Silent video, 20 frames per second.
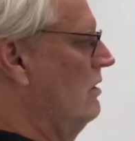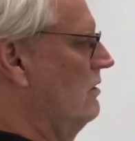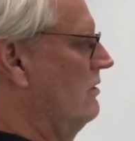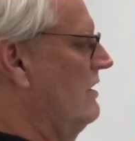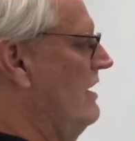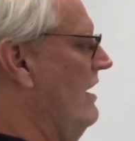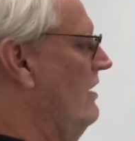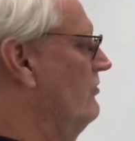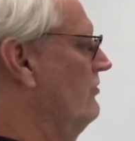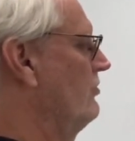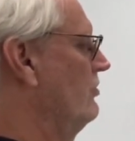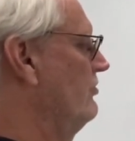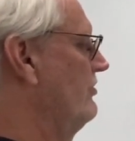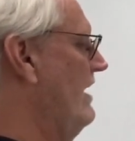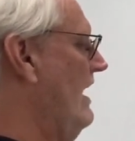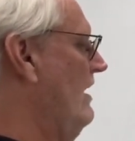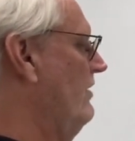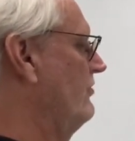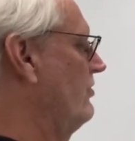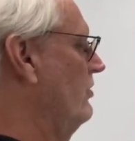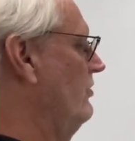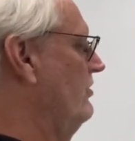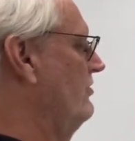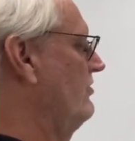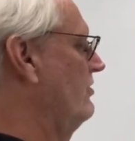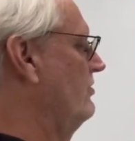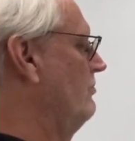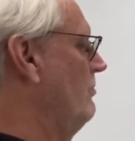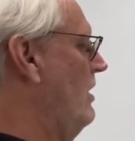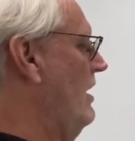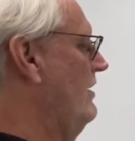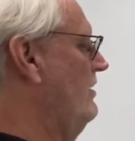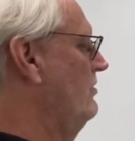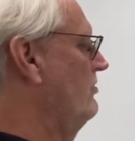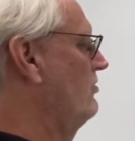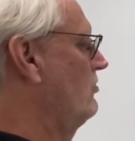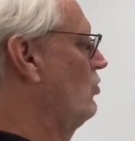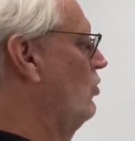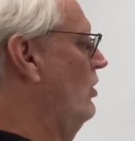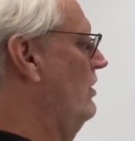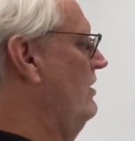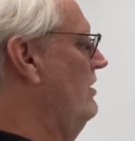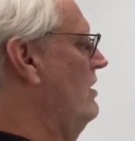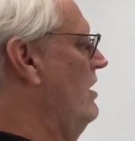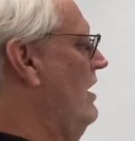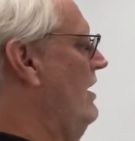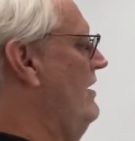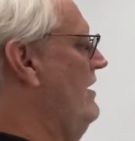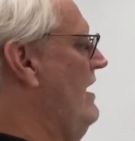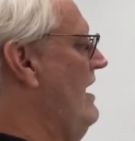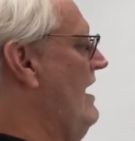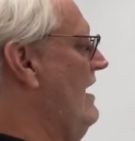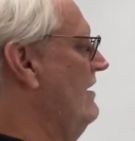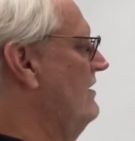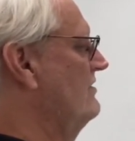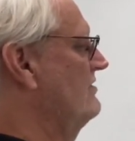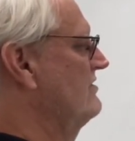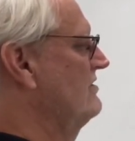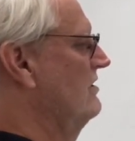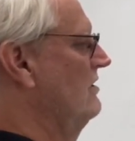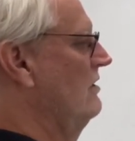Cancels out, so this is minus 29x